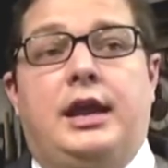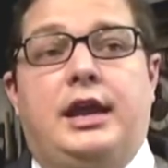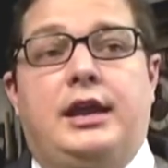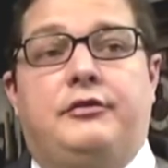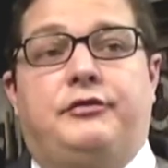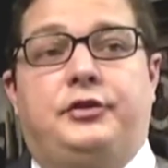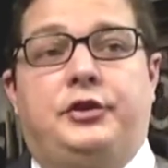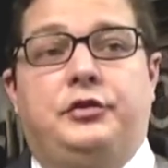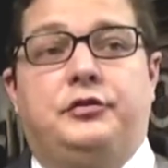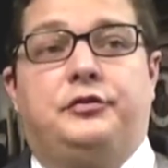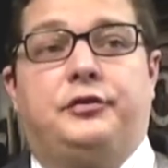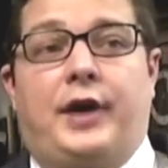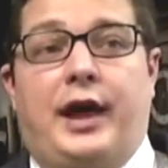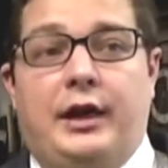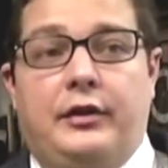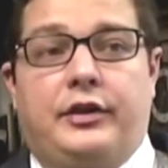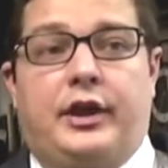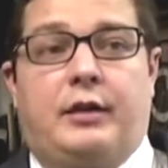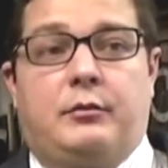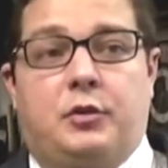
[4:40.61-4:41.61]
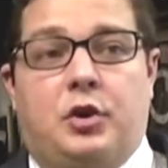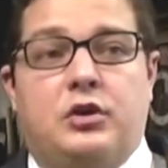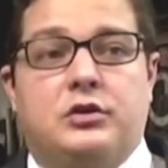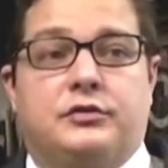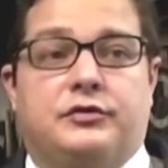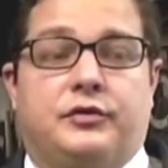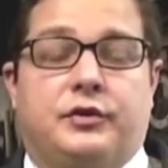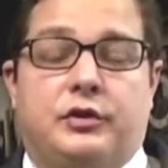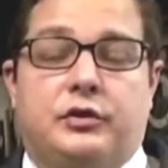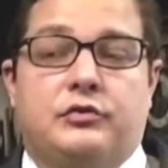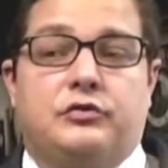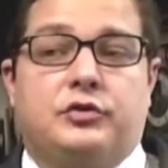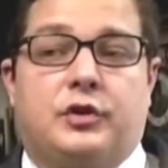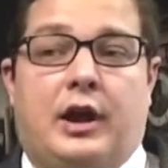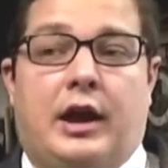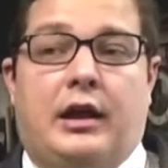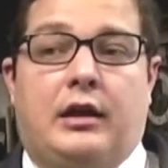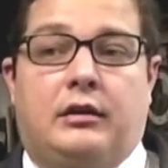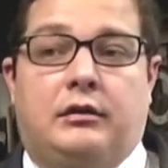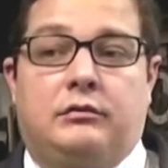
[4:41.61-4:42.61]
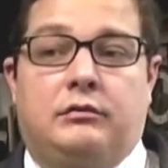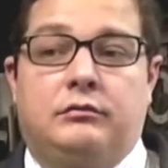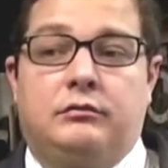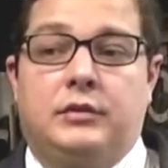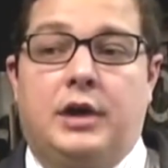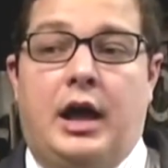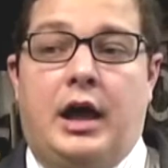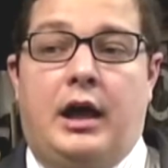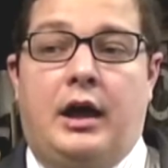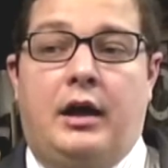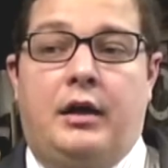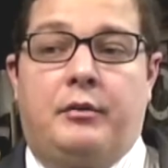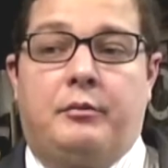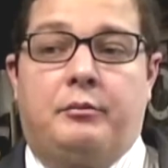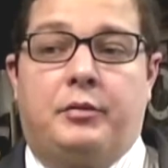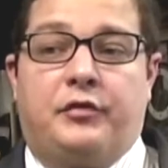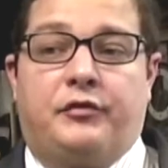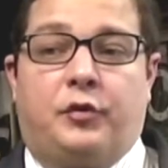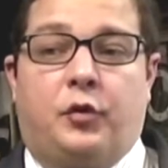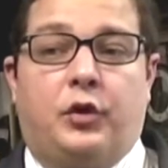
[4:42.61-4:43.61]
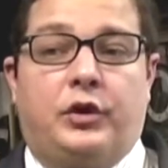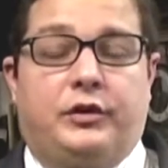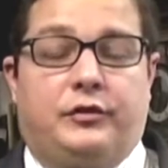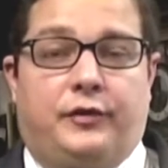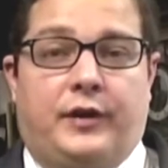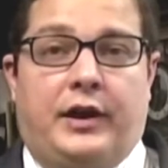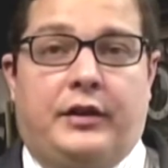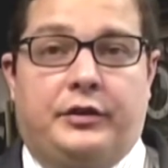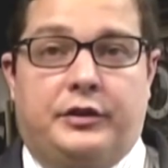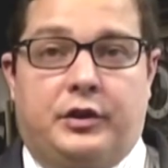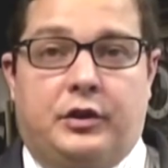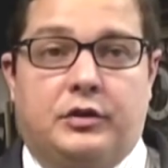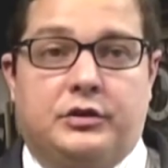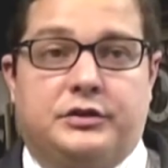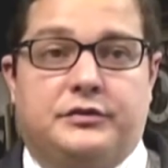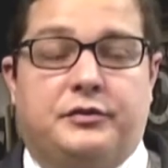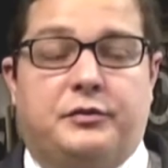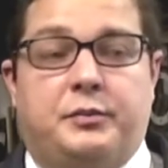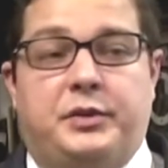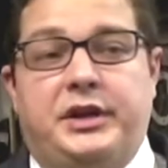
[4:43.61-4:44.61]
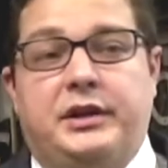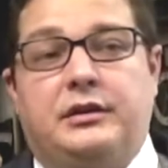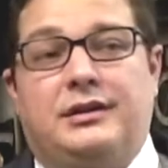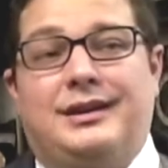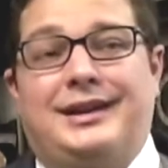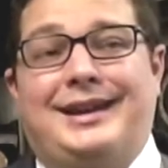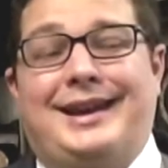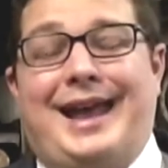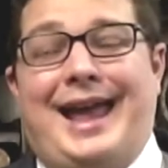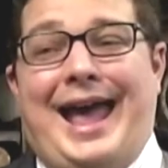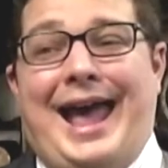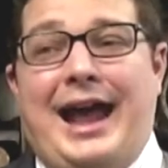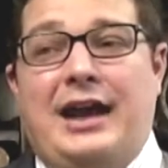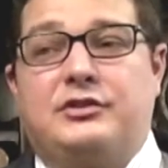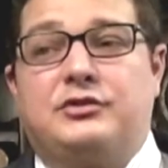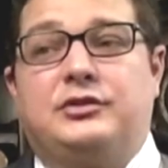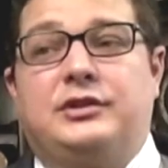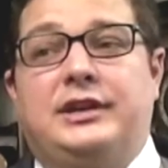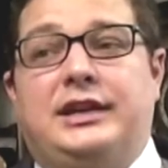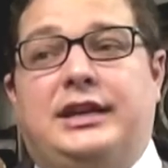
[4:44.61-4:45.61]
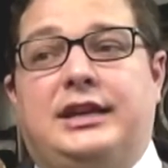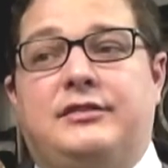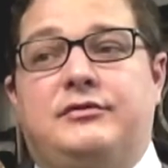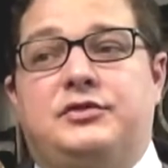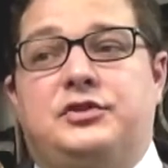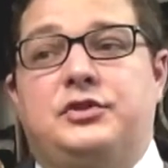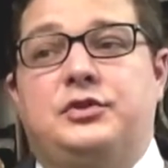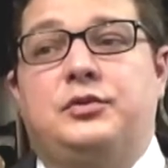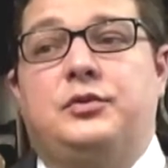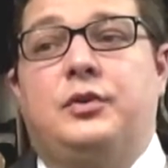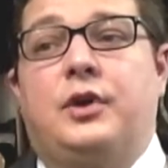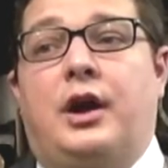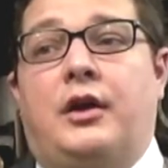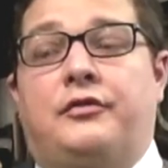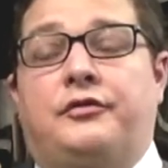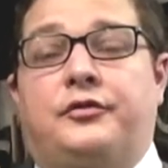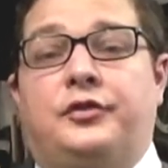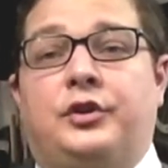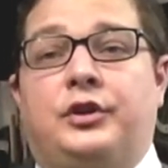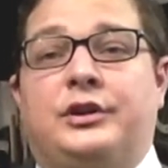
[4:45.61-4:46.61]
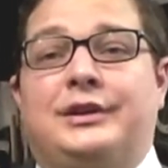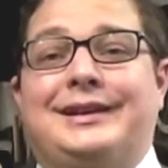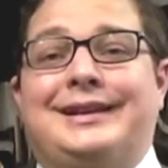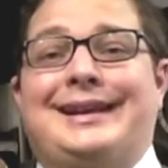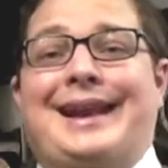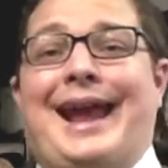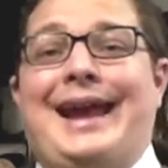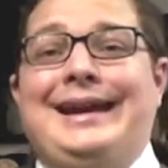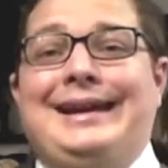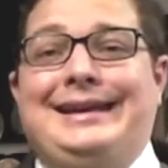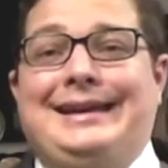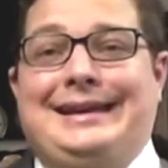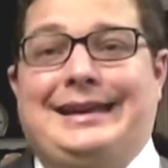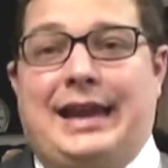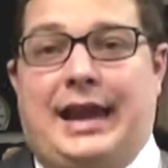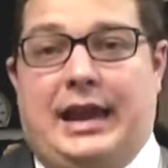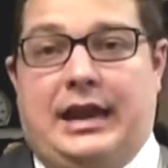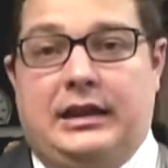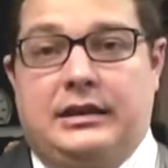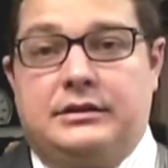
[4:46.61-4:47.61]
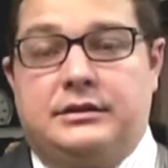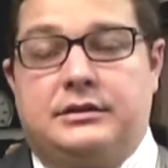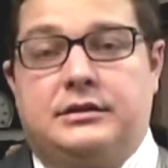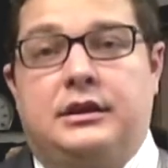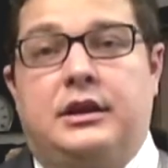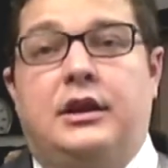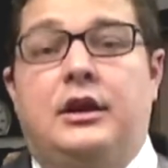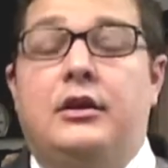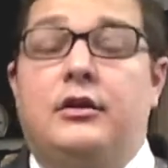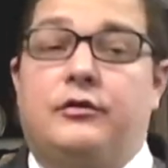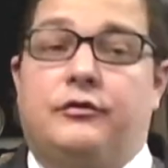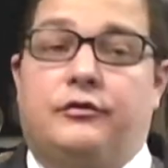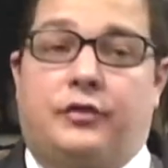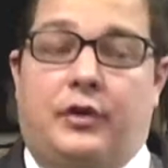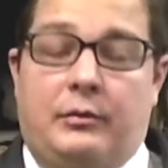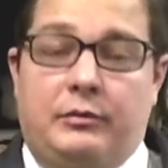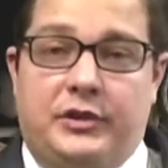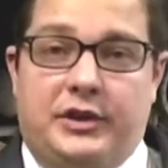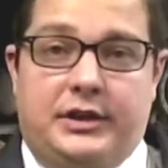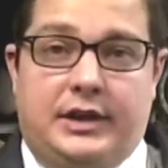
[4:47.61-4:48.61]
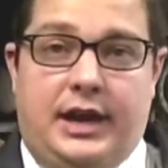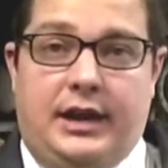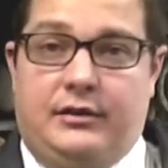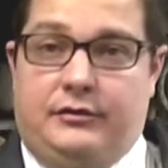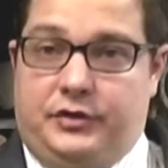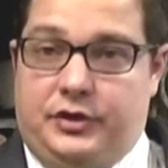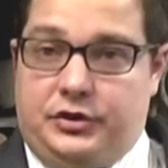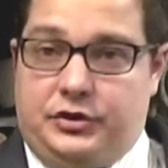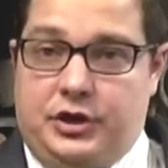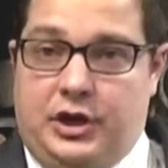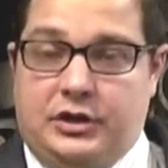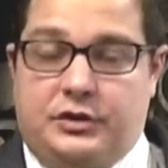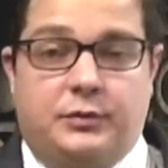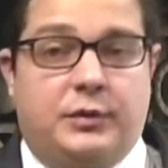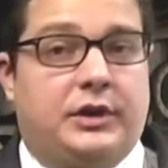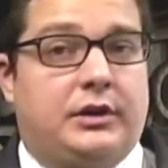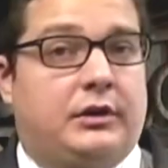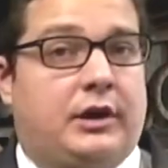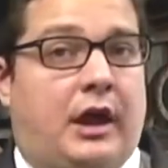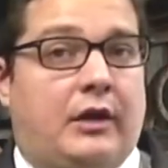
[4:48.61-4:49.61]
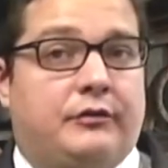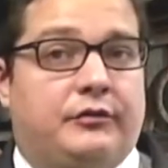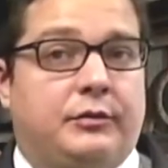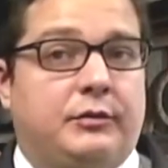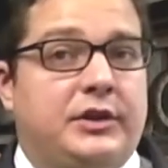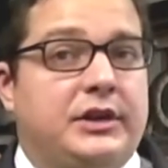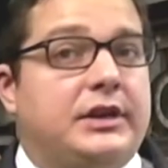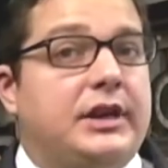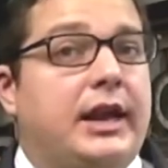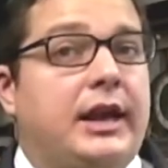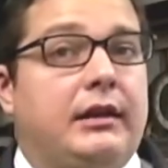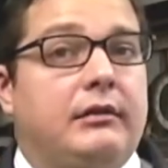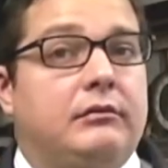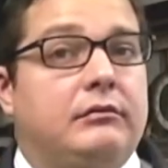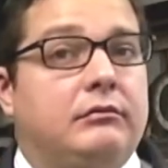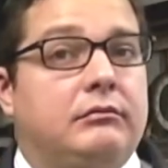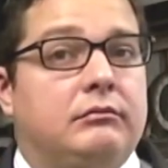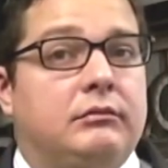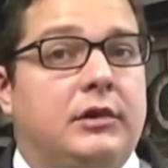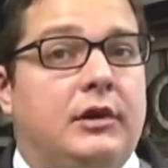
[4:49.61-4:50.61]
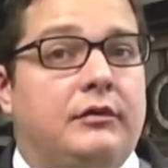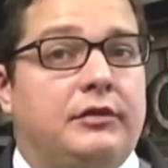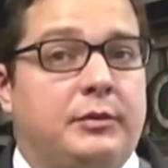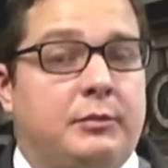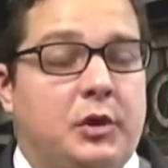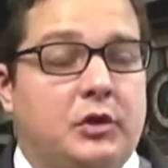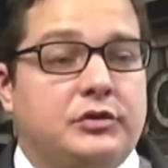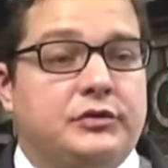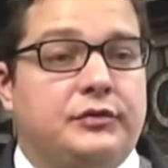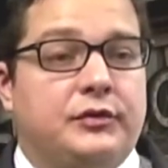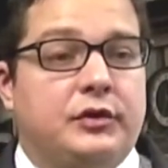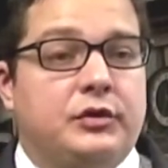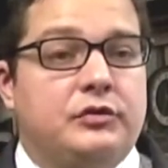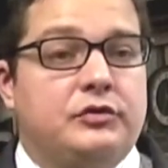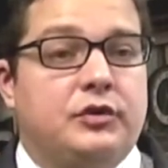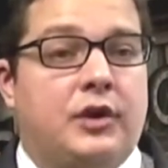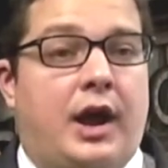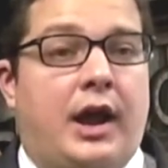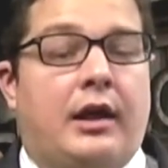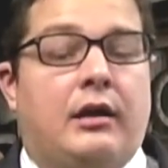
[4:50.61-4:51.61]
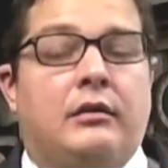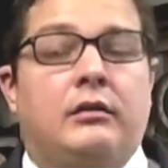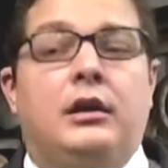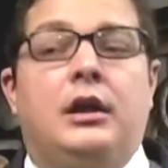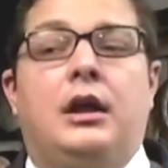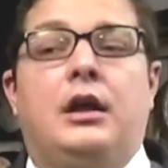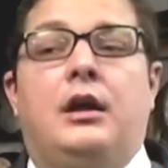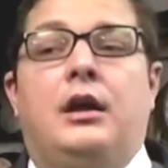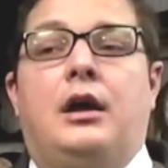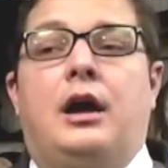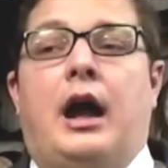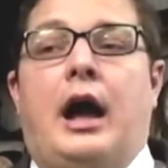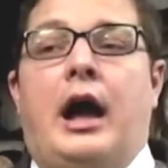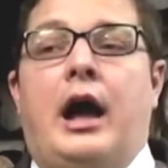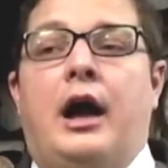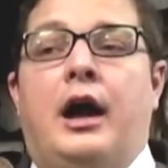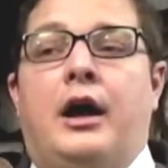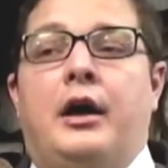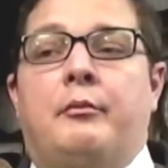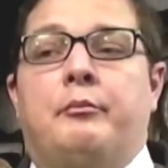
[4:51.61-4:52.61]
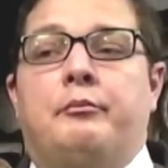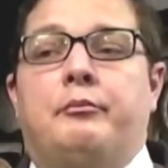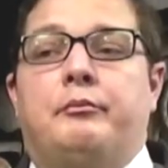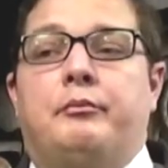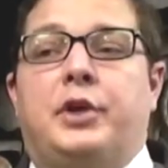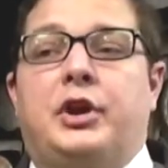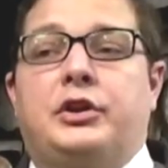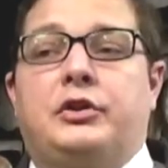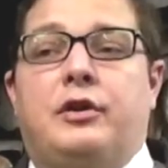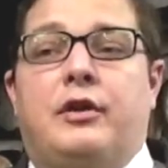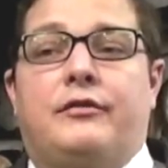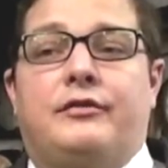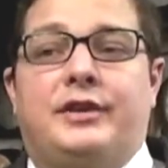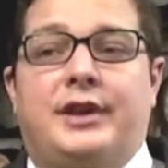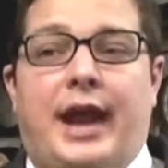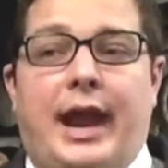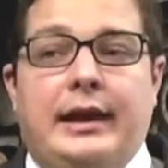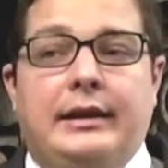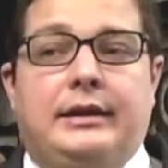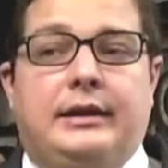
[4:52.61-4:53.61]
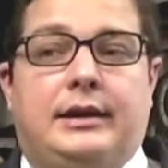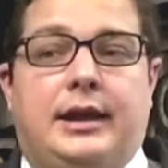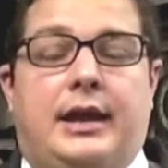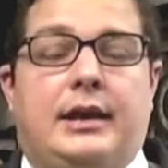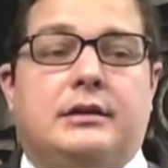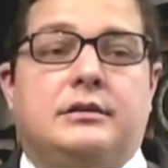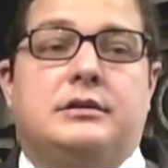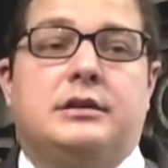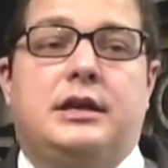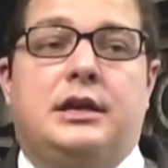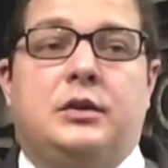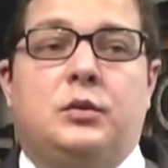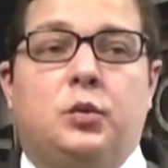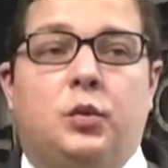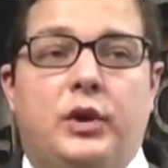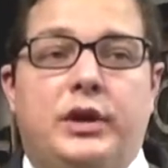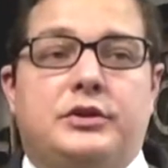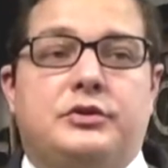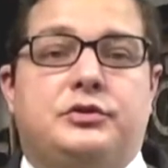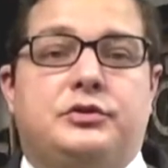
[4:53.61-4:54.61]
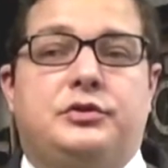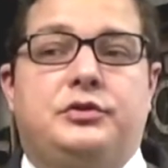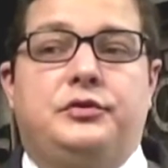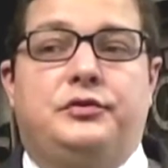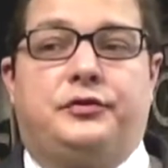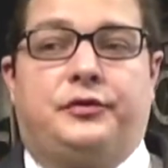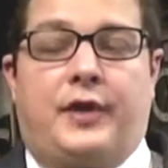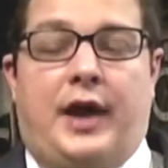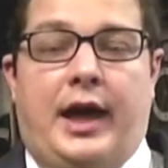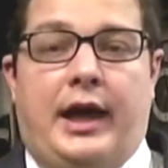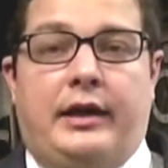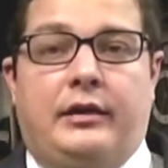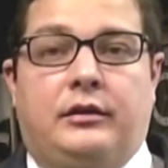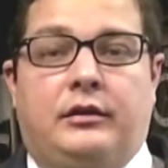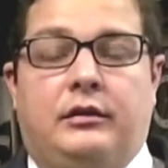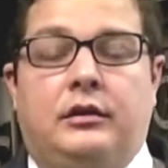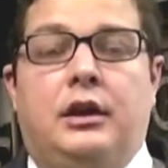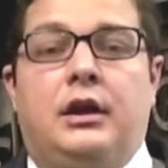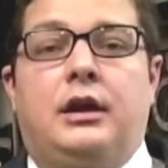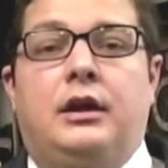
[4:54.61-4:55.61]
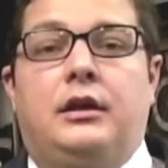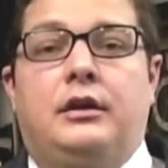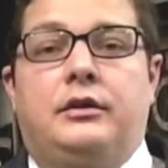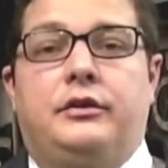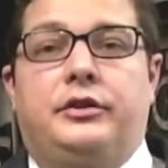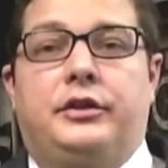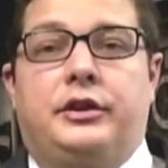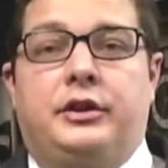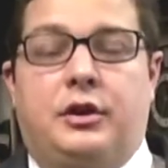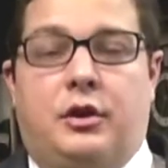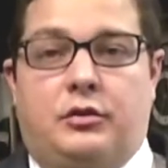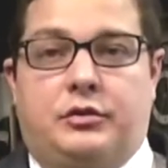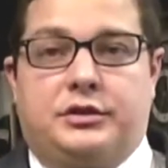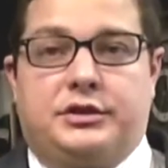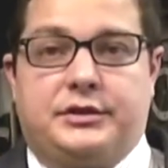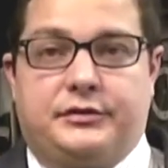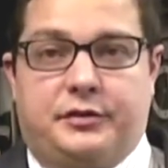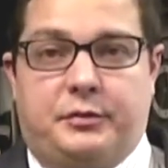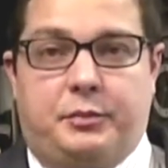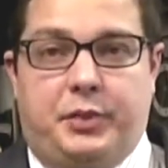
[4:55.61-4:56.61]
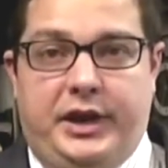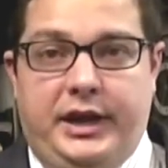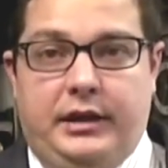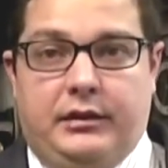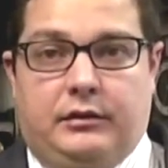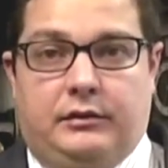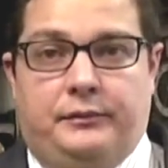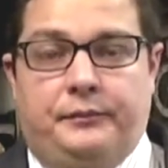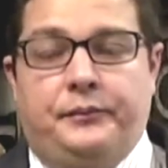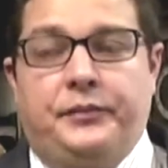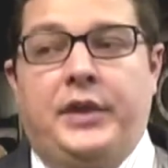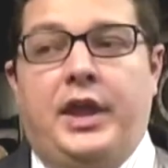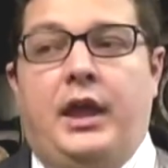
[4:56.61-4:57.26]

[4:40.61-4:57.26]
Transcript: if you file that motion for new trial uh, before you file the notice of appeal, it actually gives you a full 90 days from the date of the judgment, not from the date of the motion for new trial, um, but you have 90 days in which to file the notice of appeal.